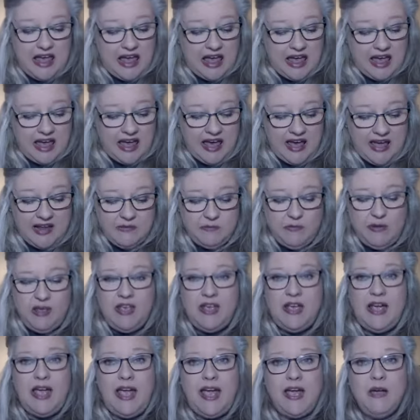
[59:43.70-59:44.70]
and
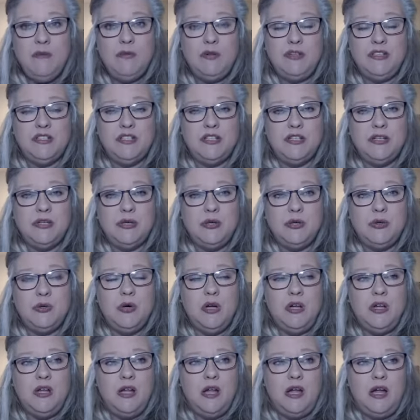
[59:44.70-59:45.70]
being able to
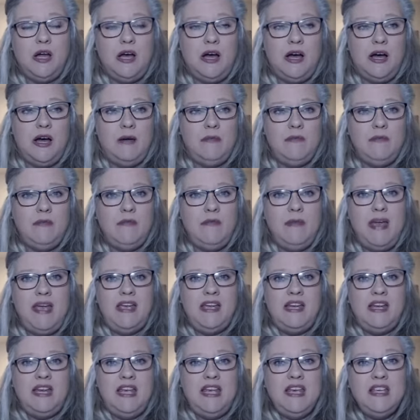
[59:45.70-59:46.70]
um, make
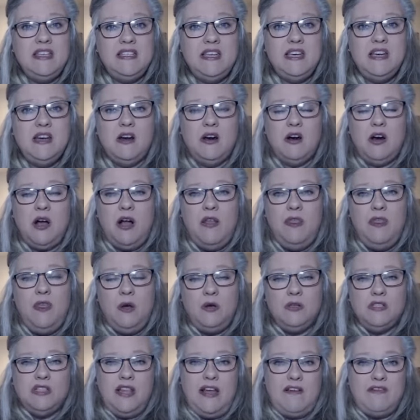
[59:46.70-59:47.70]
it easier on
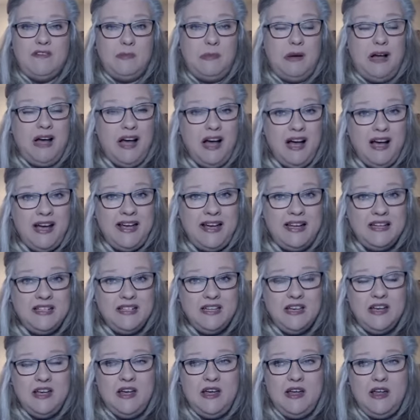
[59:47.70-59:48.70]
those left behind
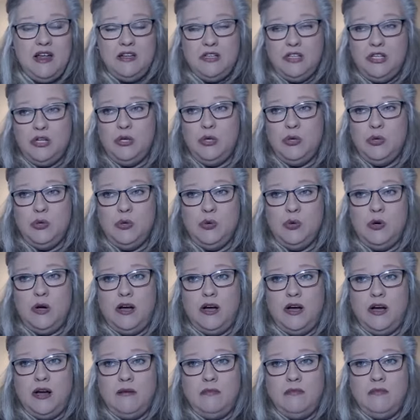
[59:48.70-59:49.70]
to
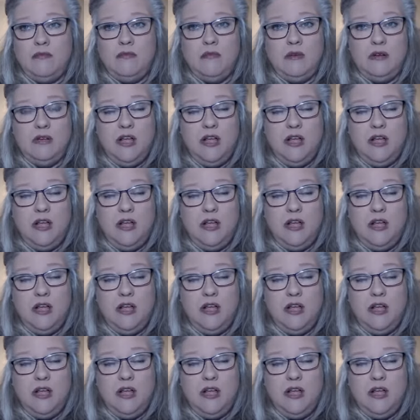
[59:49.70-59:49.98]
um,